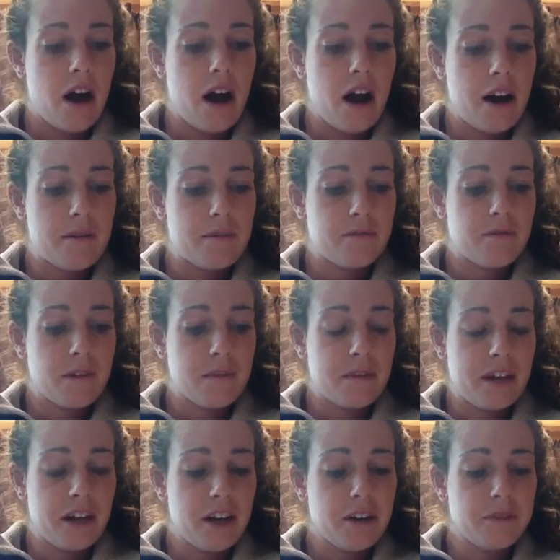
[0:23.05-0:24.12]
From
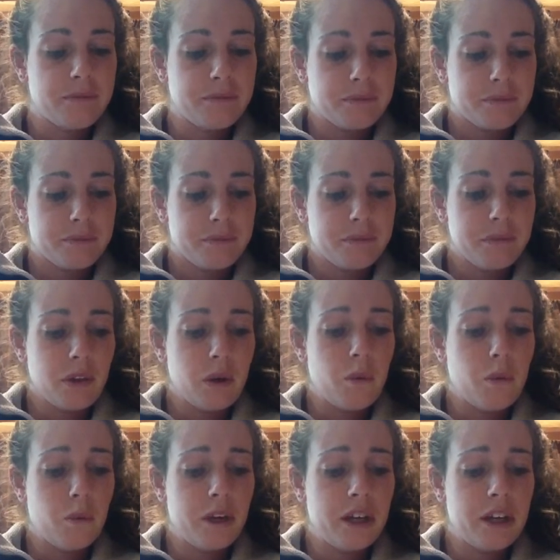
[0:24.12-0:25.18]
there,
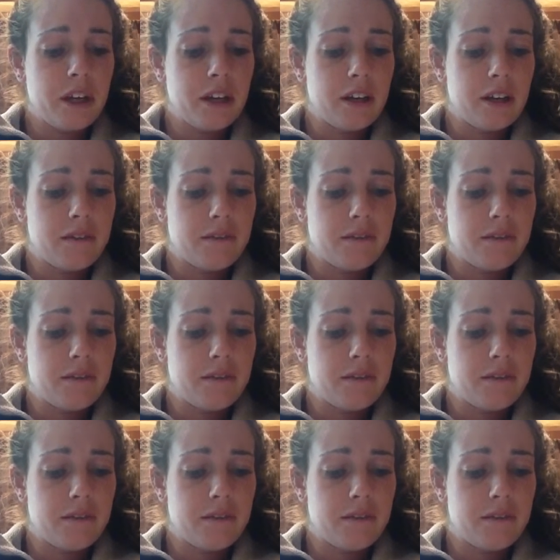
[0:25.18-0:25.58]
we